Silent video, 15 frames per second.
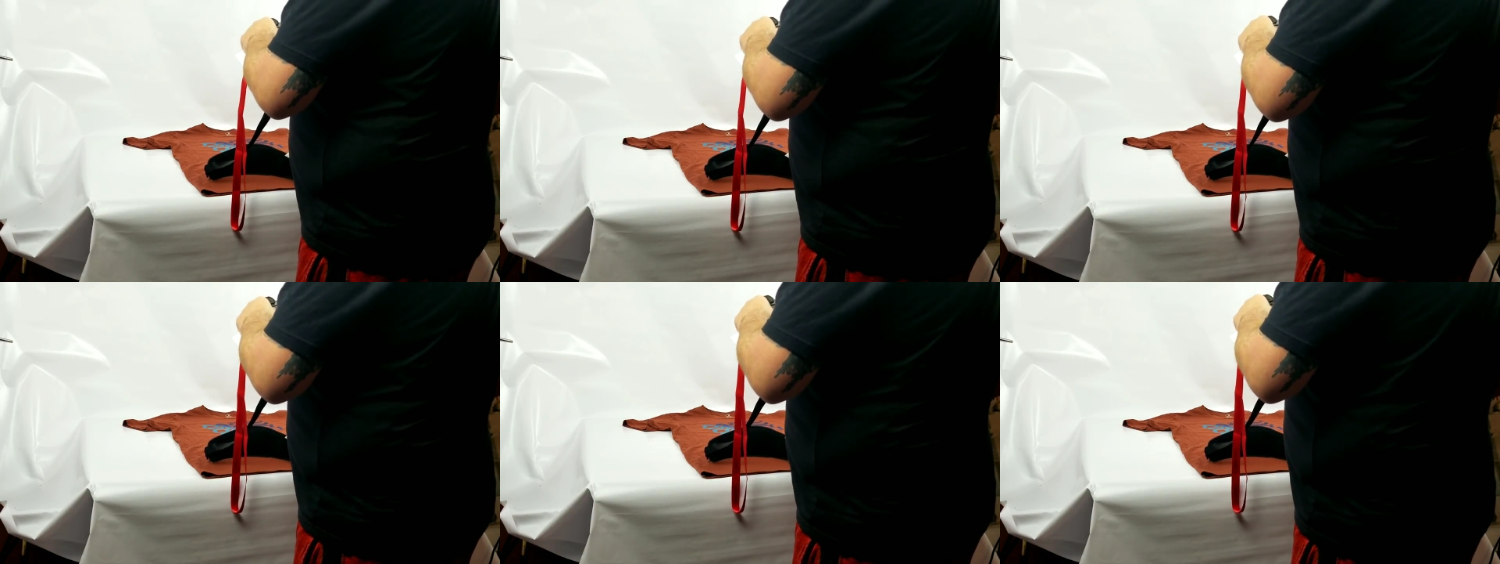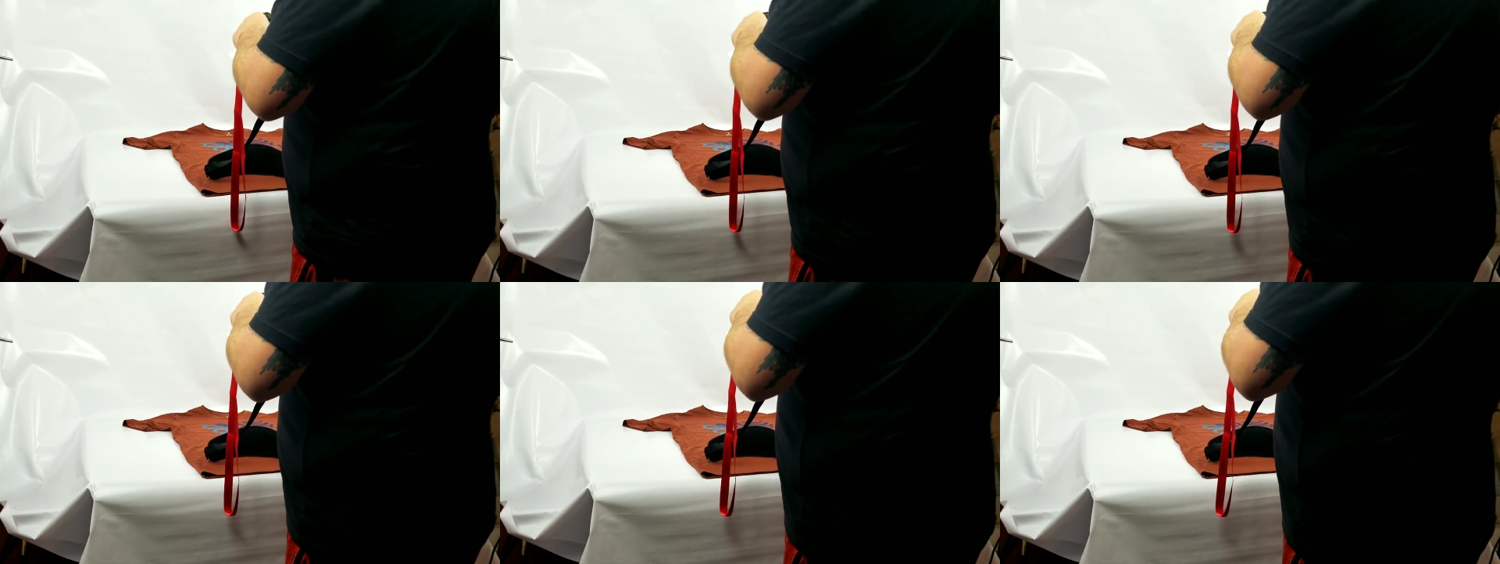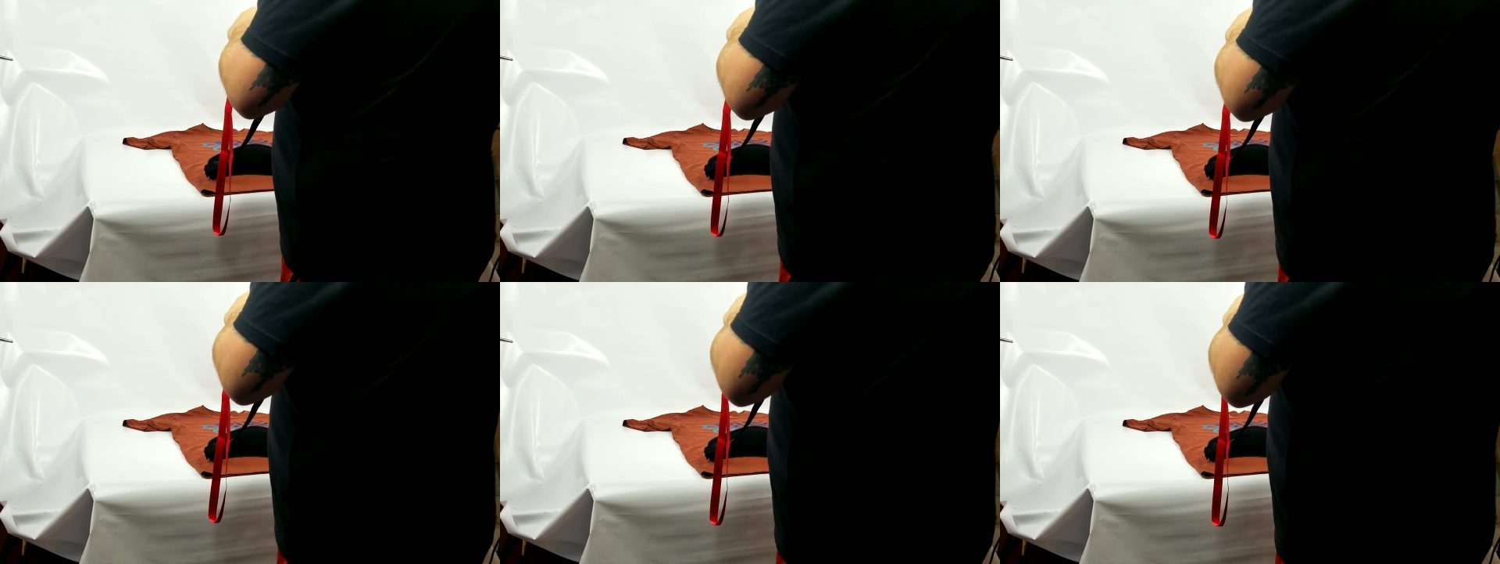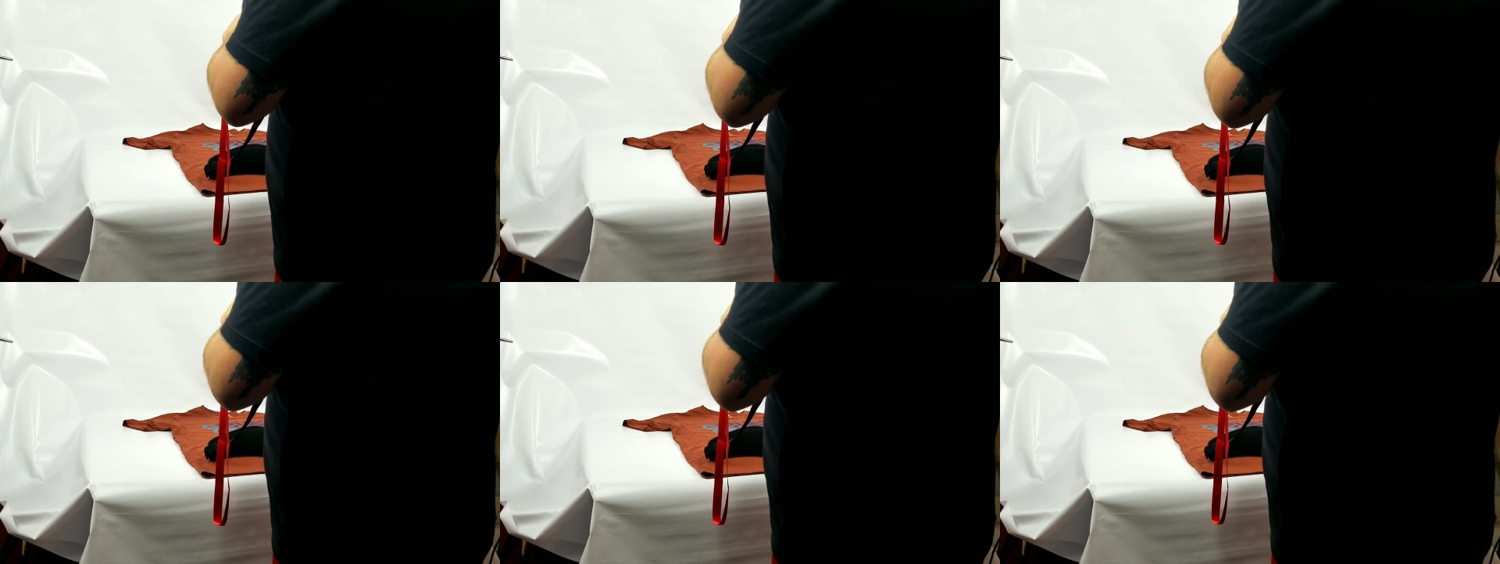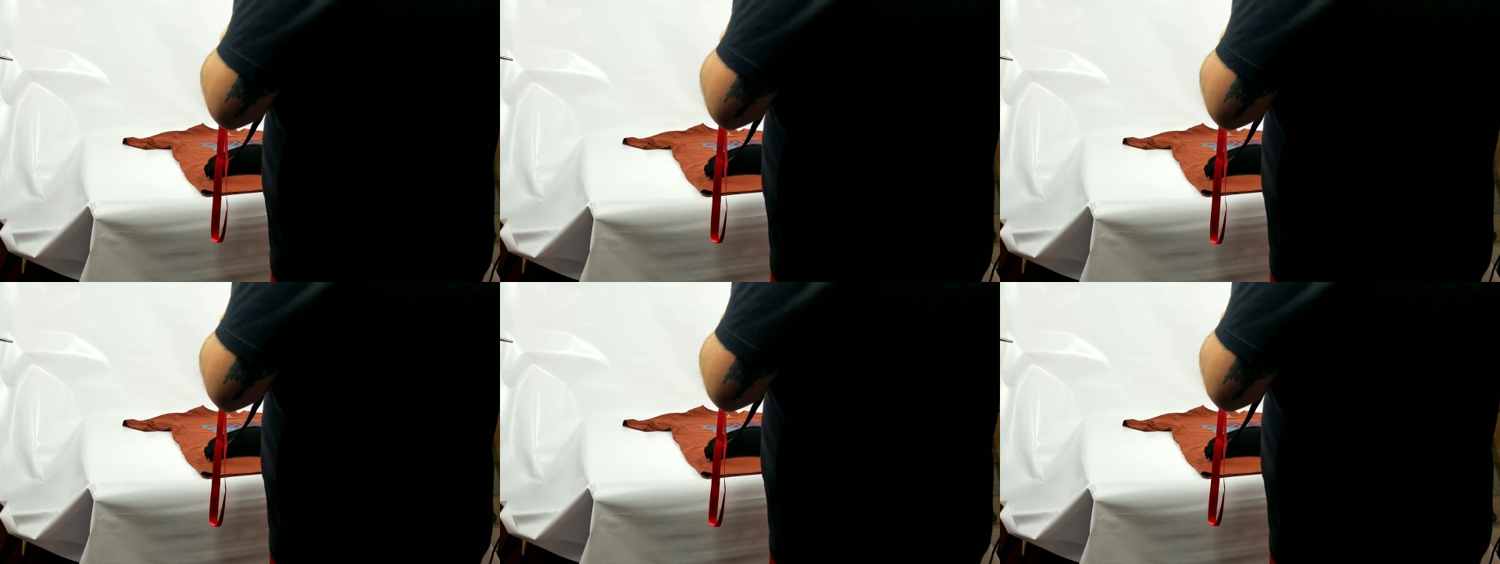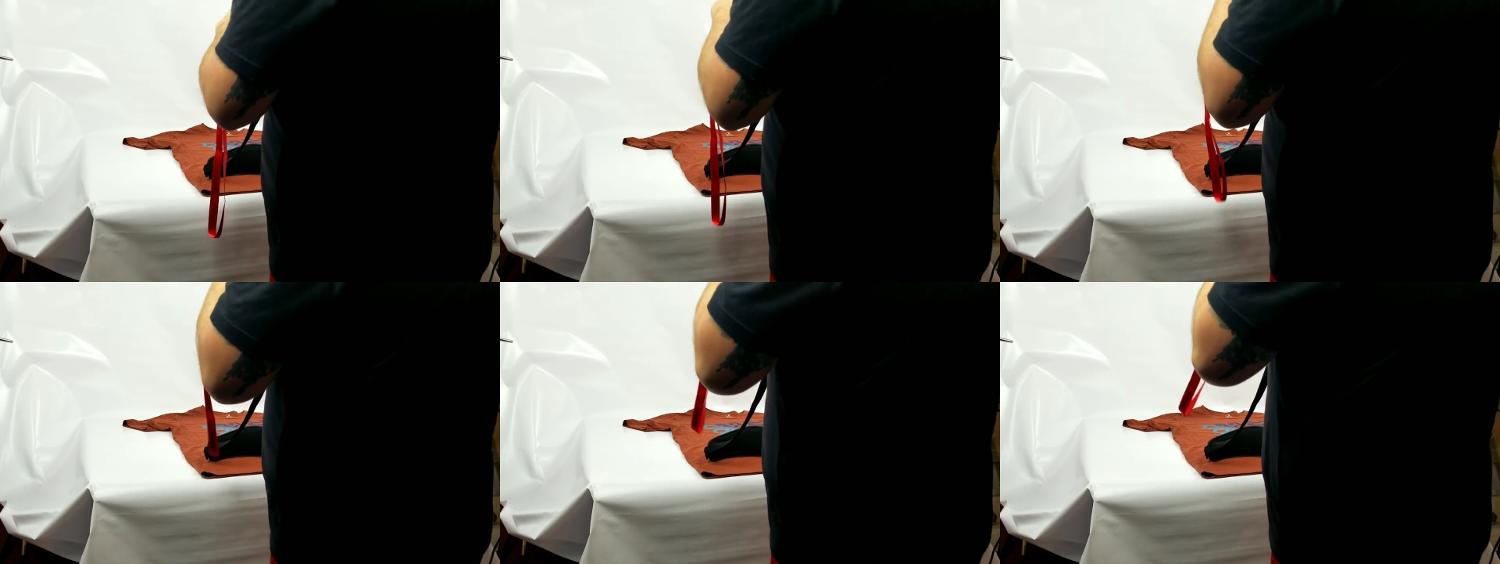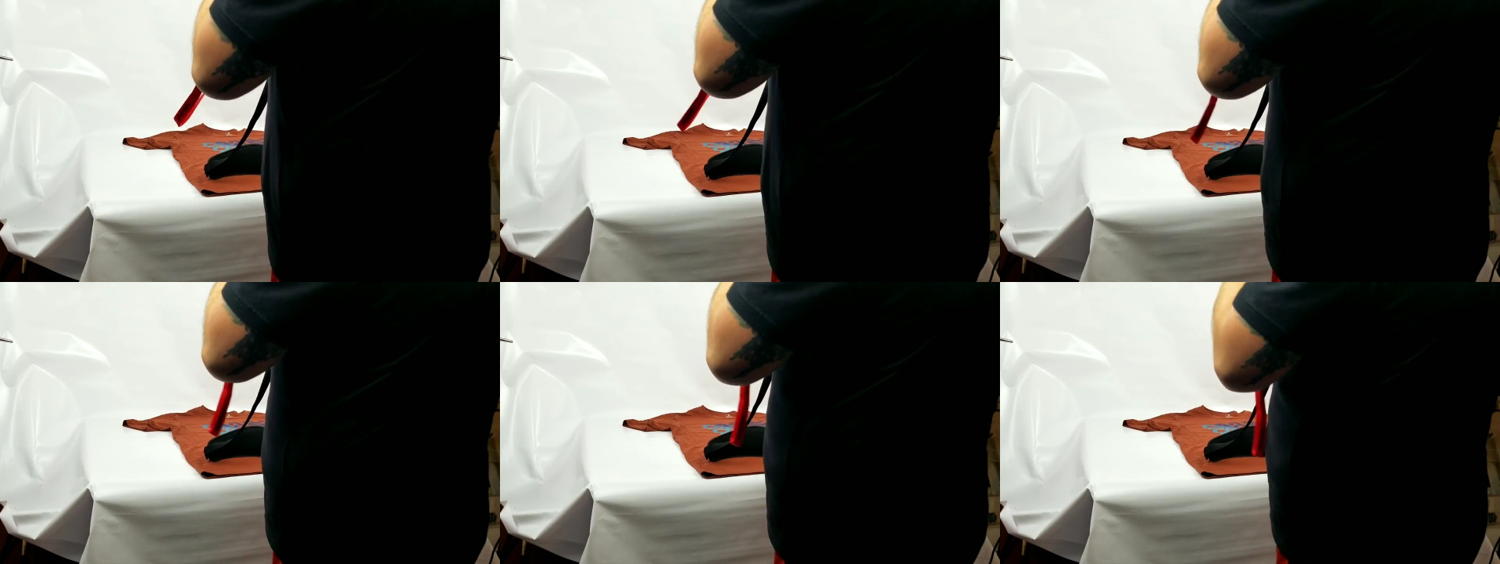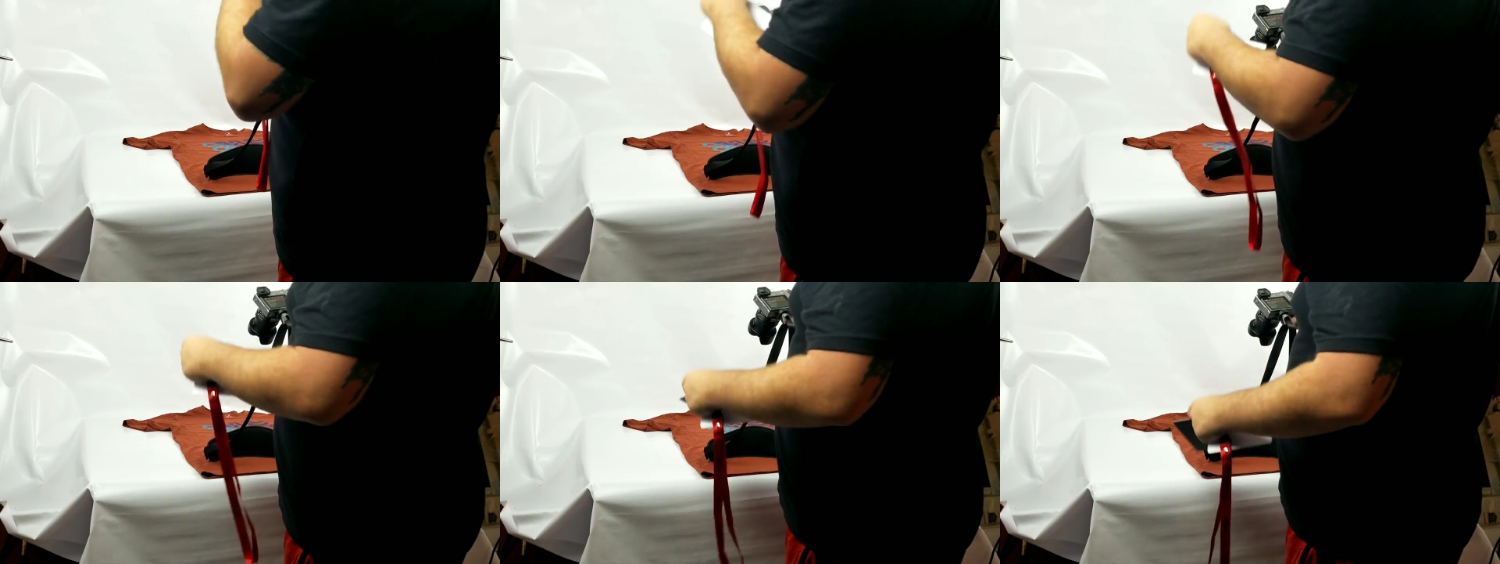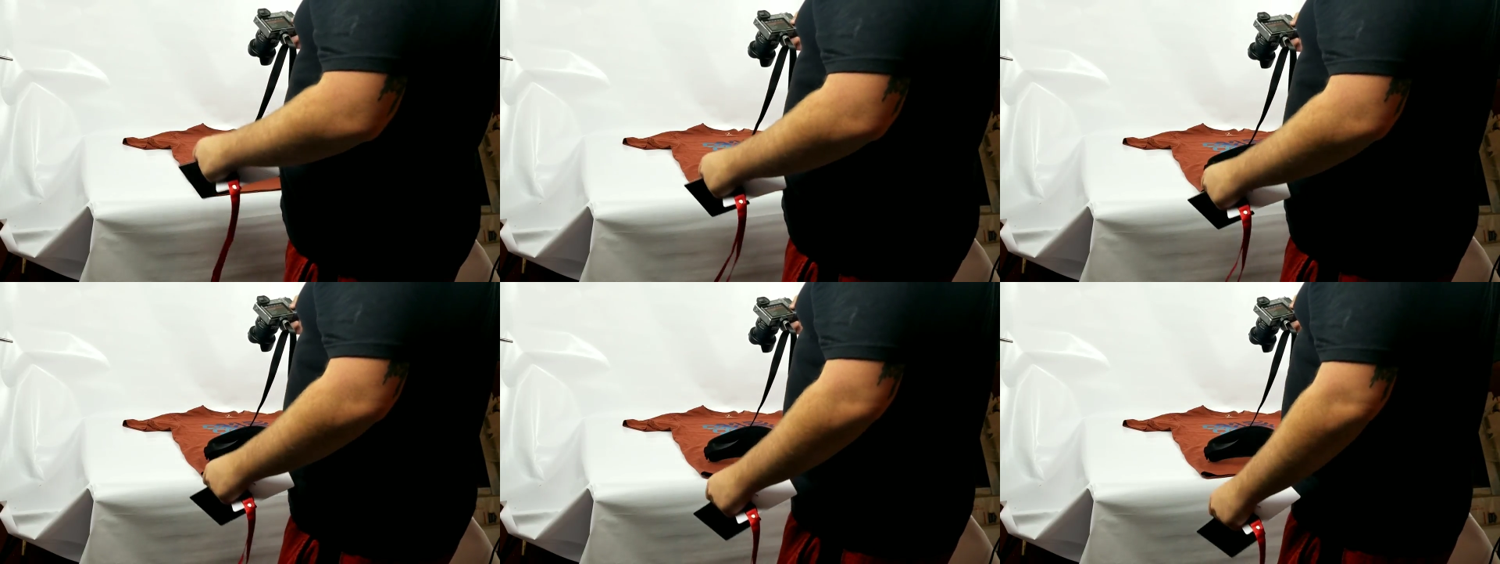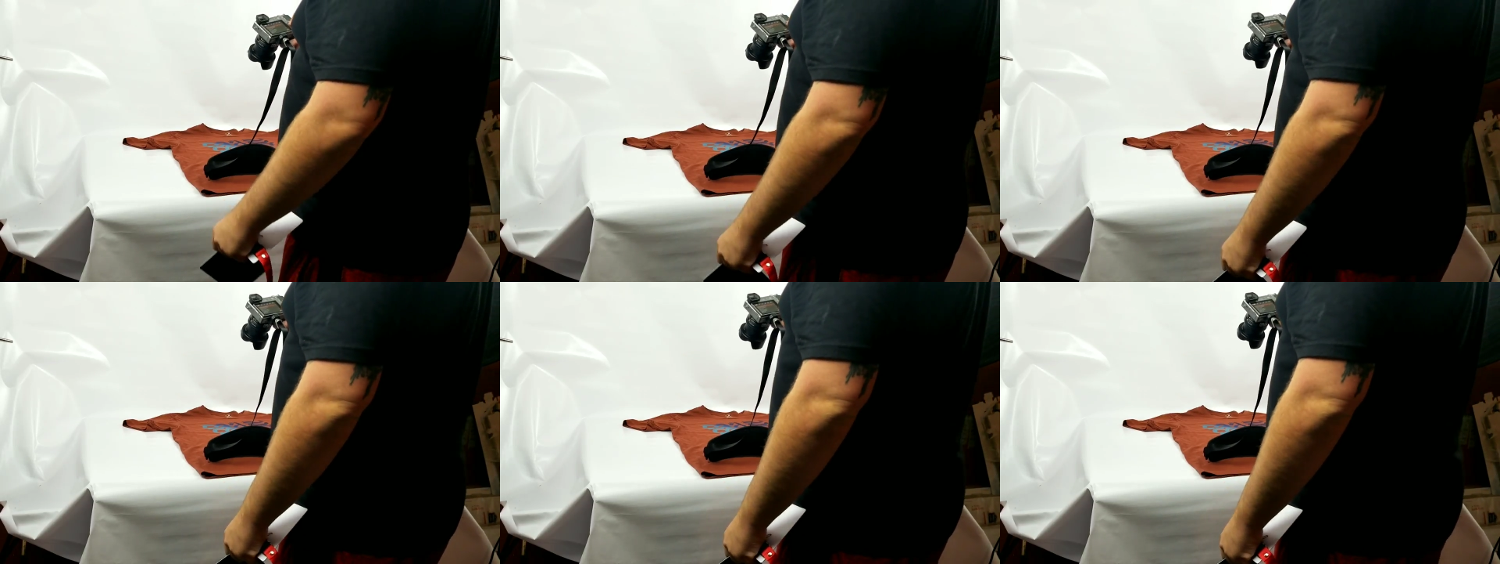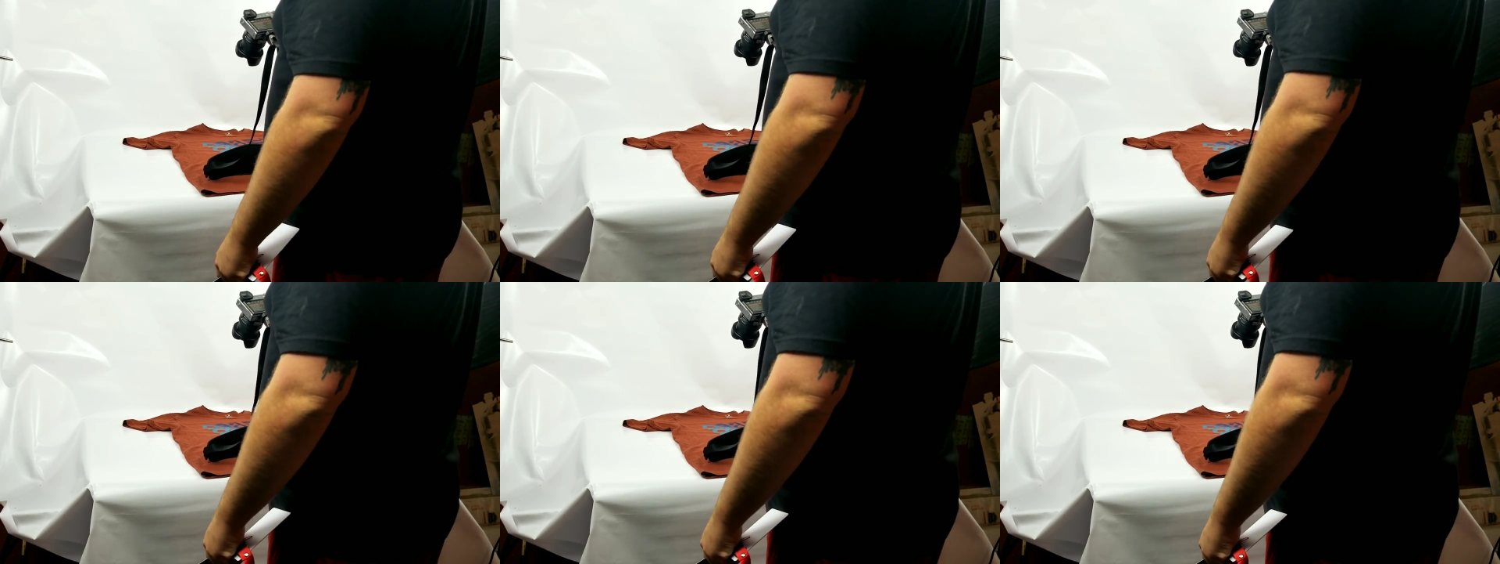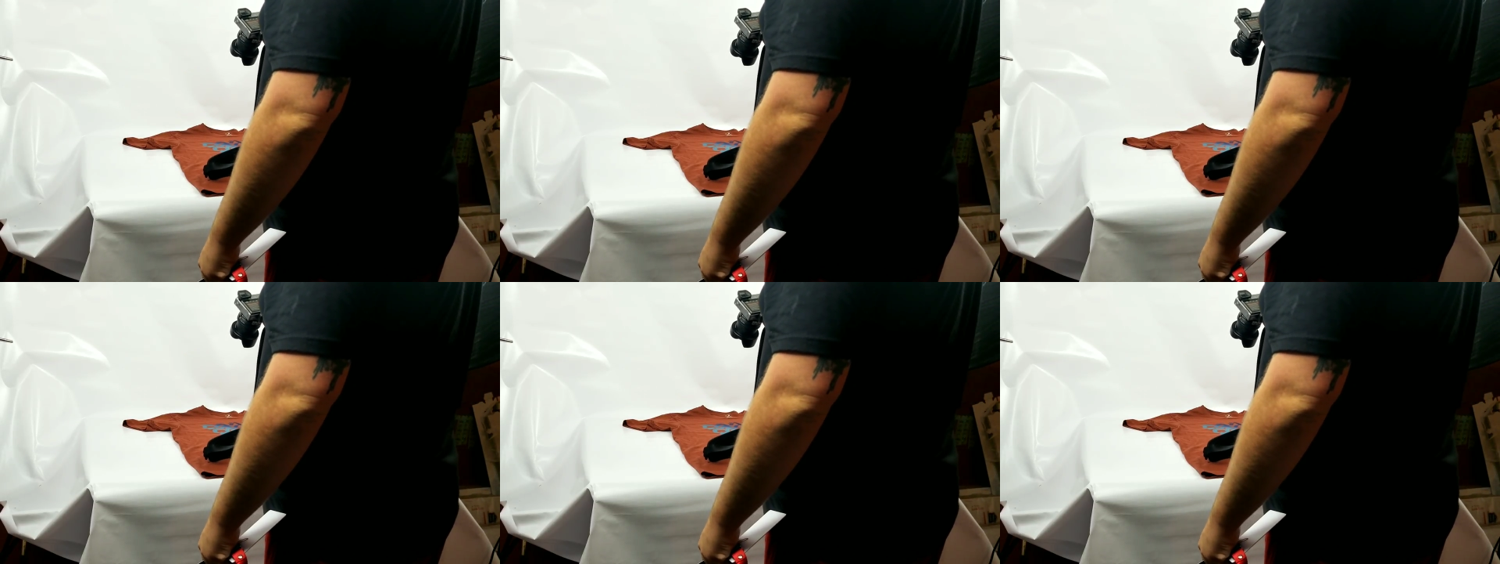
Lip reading: Nobody's mouth can be seen.